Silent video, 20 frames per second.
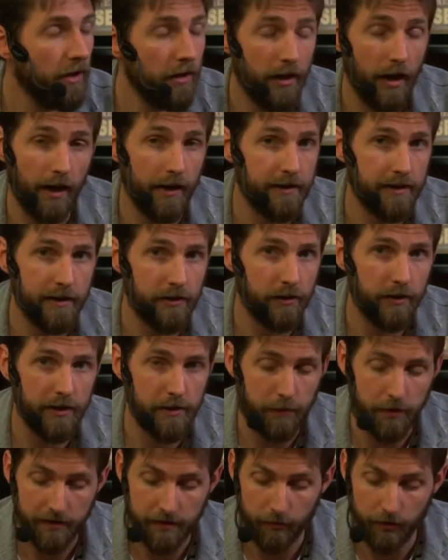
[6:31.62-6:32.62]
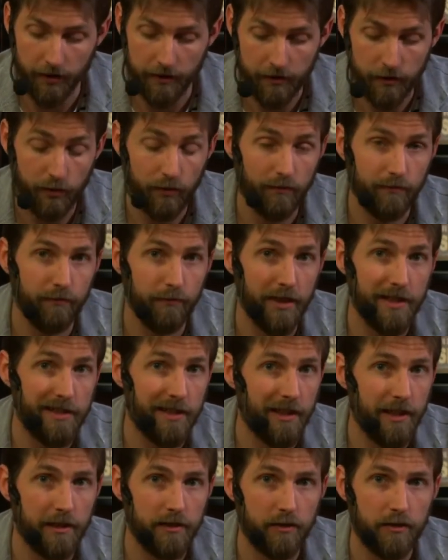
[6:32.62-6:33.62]
Yeah, it's as soon as possible.
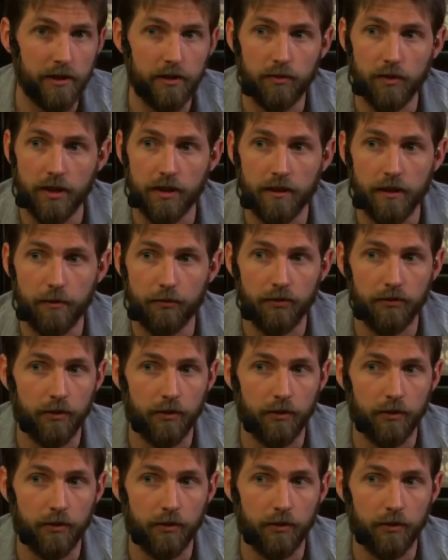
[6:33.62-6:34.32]
Basically, as soon as we get the approval.